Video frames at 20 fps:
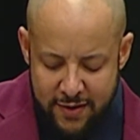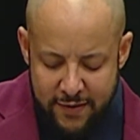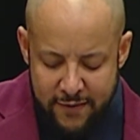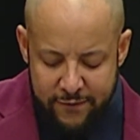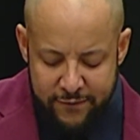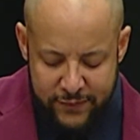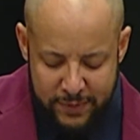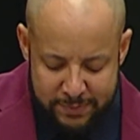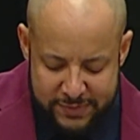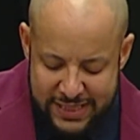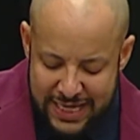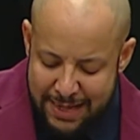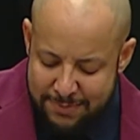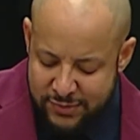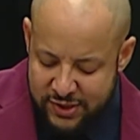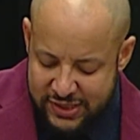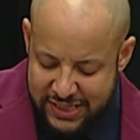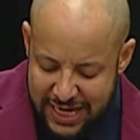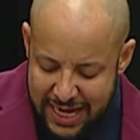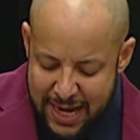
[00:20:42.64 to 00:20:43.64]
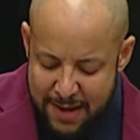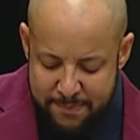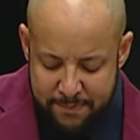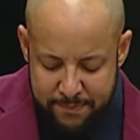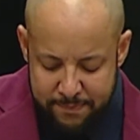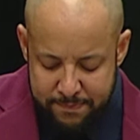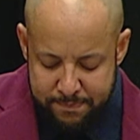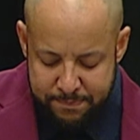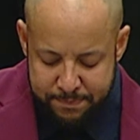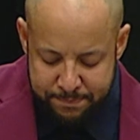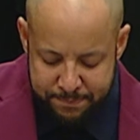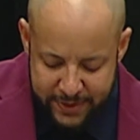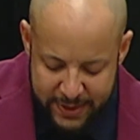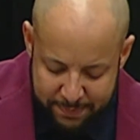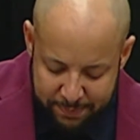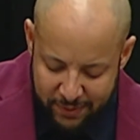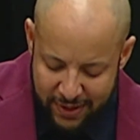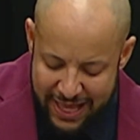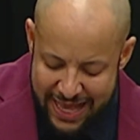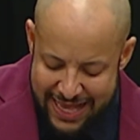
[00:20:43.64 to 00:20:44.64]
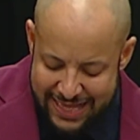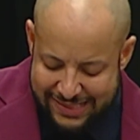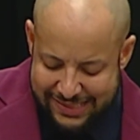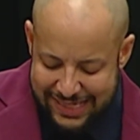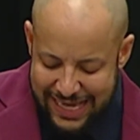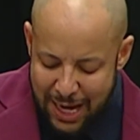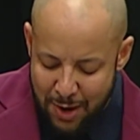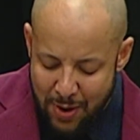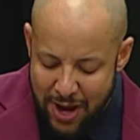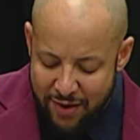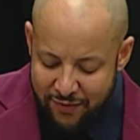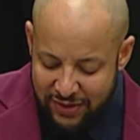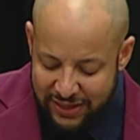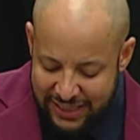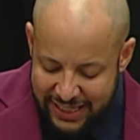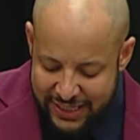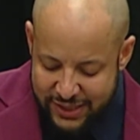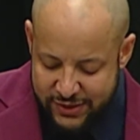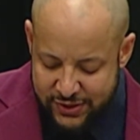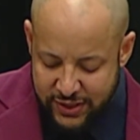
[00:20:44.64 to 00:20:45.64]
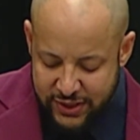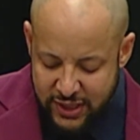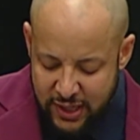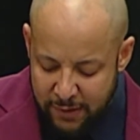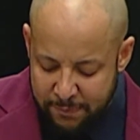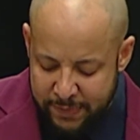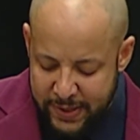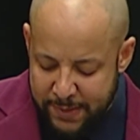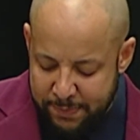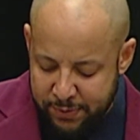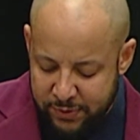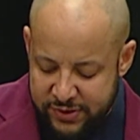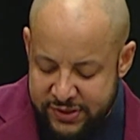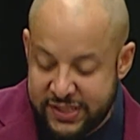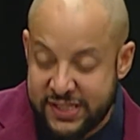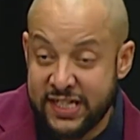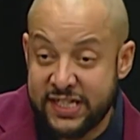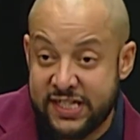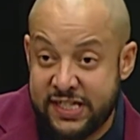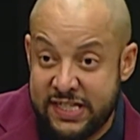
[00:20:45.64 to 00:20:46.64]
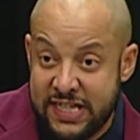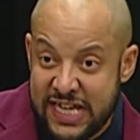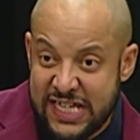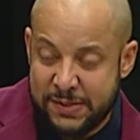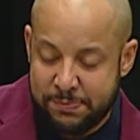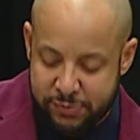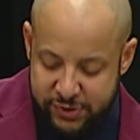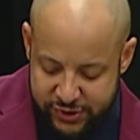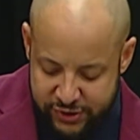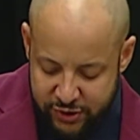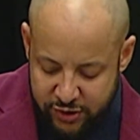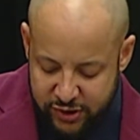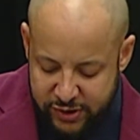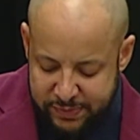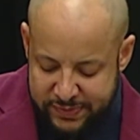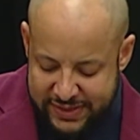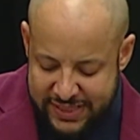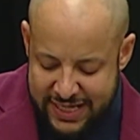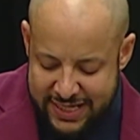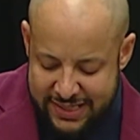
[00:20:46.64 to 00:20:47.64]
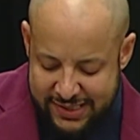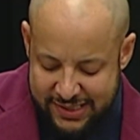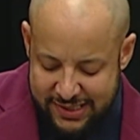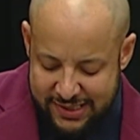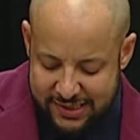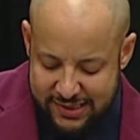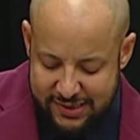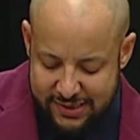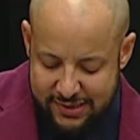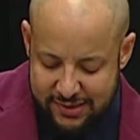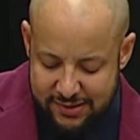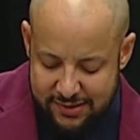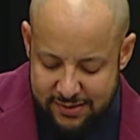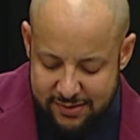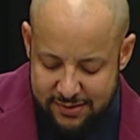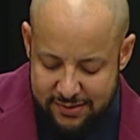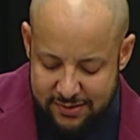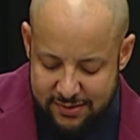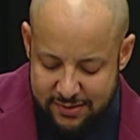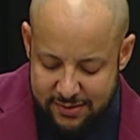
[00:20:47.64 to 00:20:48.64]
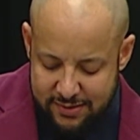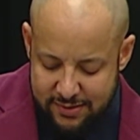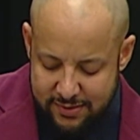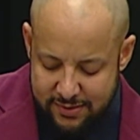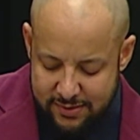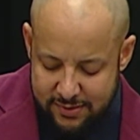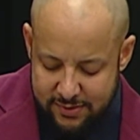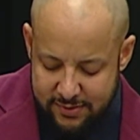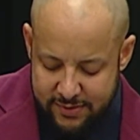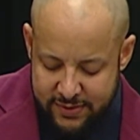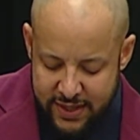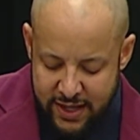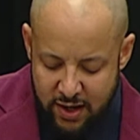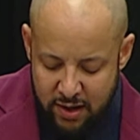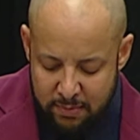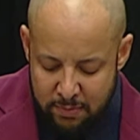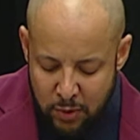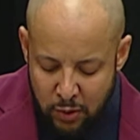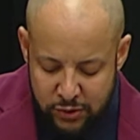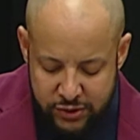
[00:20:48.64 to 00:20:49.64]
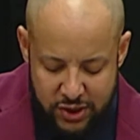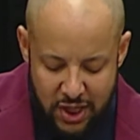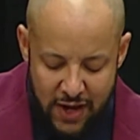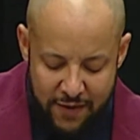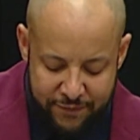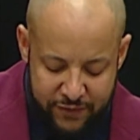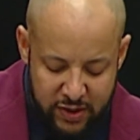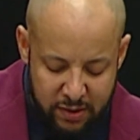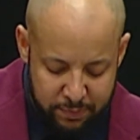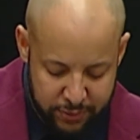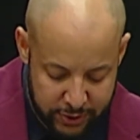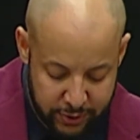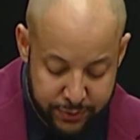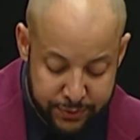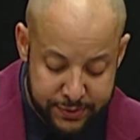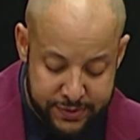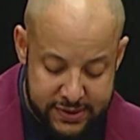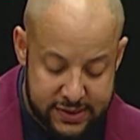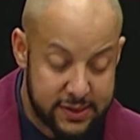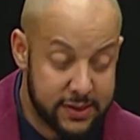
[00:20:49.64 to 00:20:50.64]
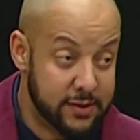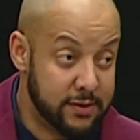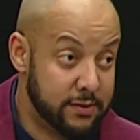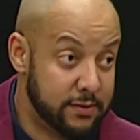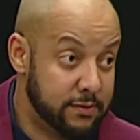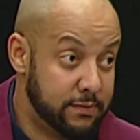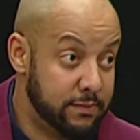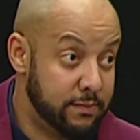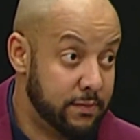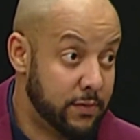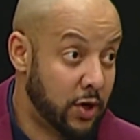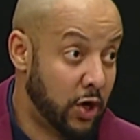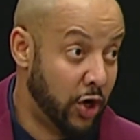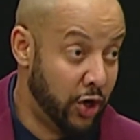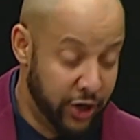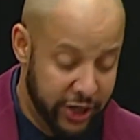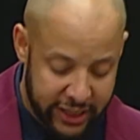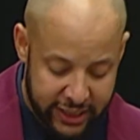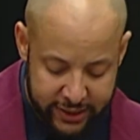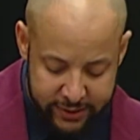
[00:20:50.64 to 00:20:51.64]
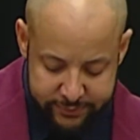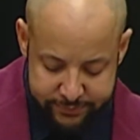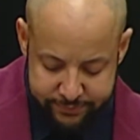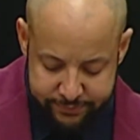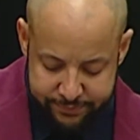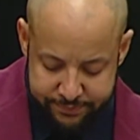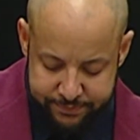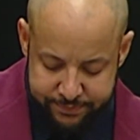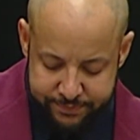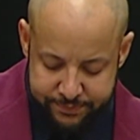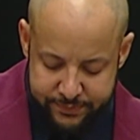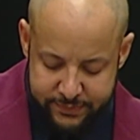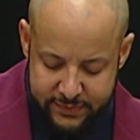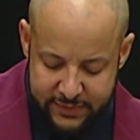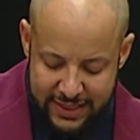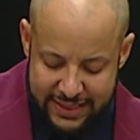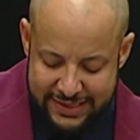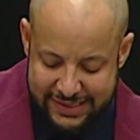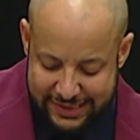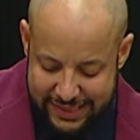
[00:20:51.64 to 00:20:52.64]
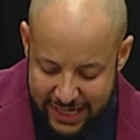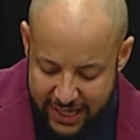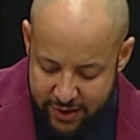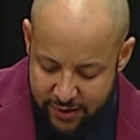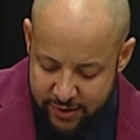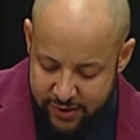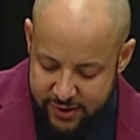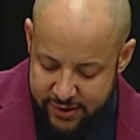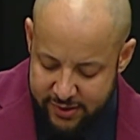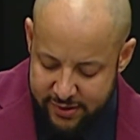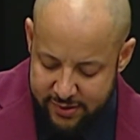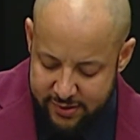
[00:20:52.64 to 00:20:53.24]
From time to time, people ask how I relate to young people in such desperate circumstances. They are most often abused, hurting, and scared.